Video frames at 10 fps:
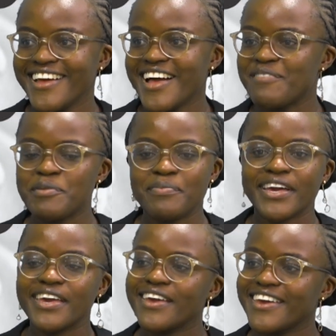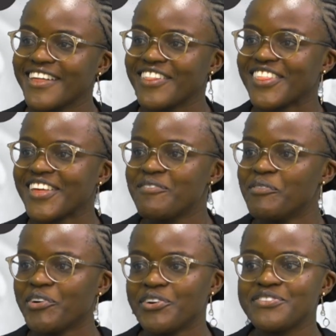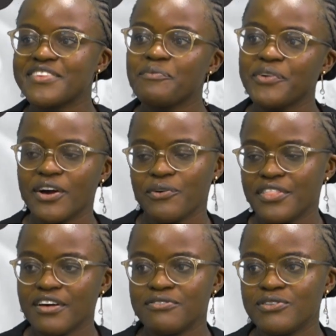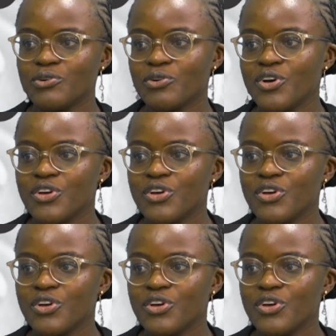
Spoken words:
and people are kicking them, or somewhere on the floor.